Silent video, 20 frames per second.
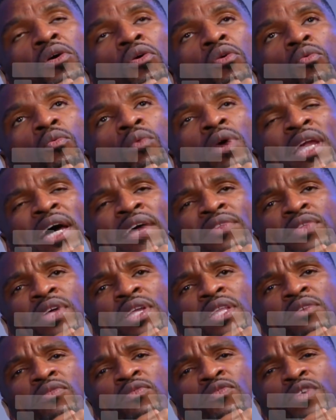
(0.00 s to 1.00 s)
Well, I
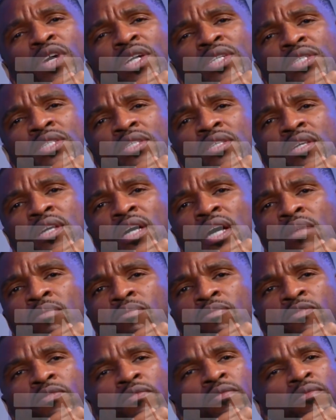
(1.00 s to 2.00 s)
think the first
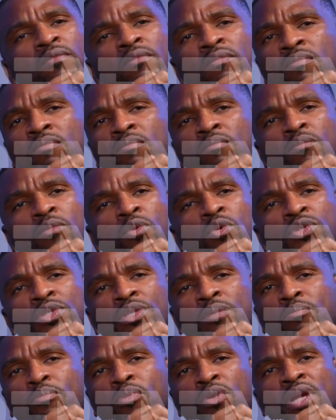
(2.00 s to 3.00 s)
and
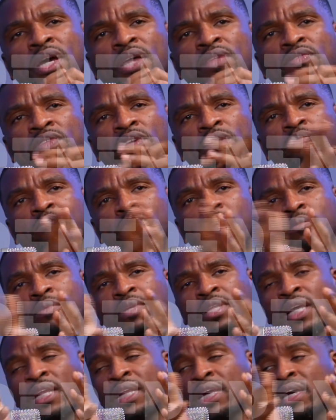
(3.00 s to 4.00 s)
most important thing
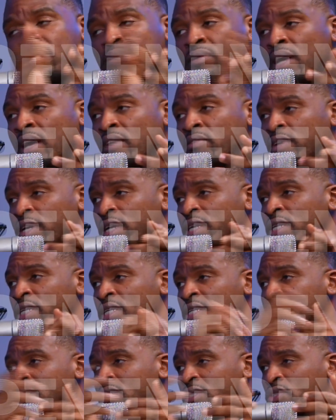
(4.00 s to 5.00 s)
maybe that I've heard
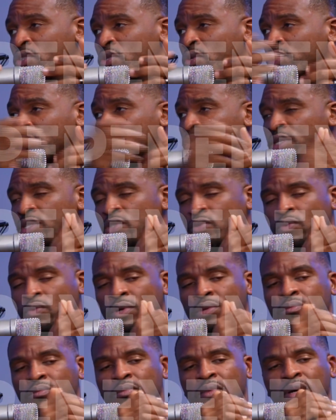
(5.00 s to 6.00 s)
in this discussion is
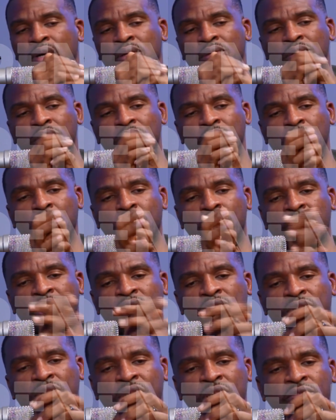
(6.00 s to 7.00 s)
what
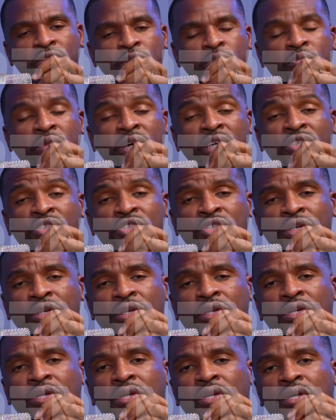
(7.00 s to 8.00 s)
Pastor David
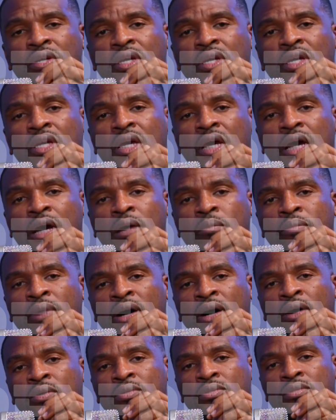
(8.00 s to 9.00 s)
mentioned
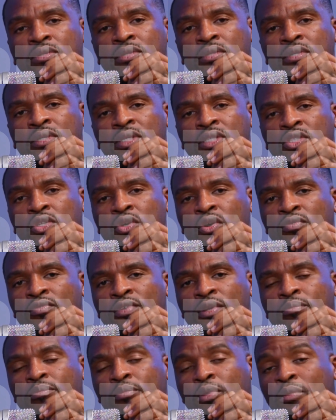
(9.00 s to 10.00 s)
about
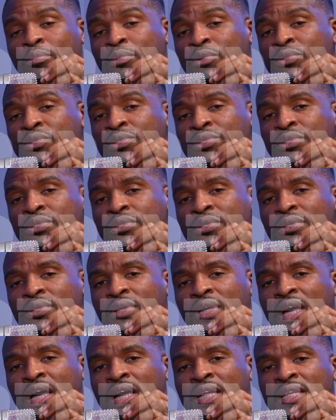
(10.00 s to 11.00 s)
discovering purpose
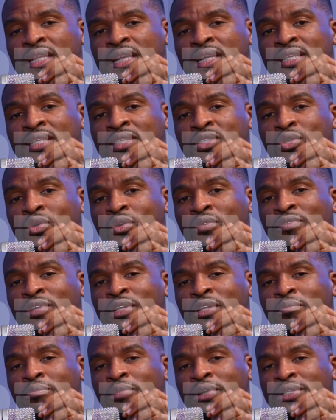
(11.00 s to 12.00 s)
and then
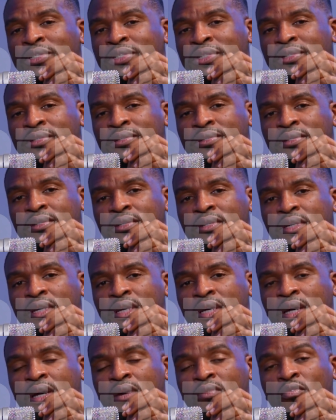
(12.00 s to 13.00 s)
discovering the person.
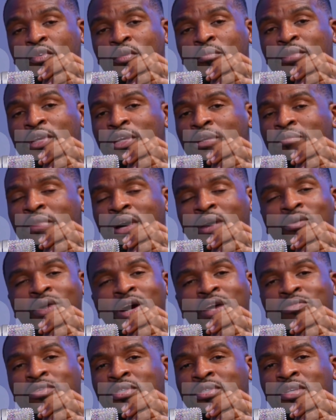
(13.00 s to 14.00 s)
For me, my
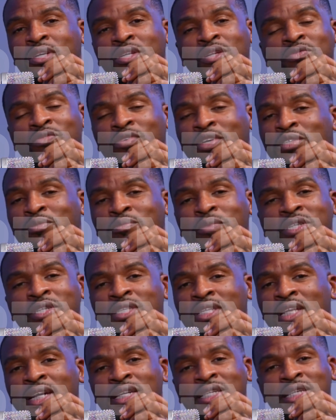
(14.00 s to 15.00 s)
wife is not the first
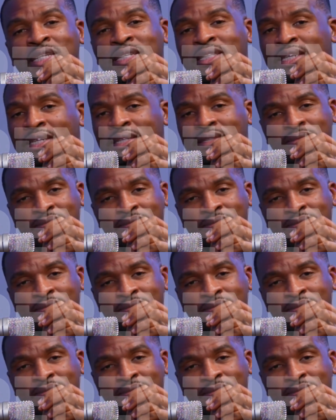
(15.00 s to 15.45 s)
person I dated.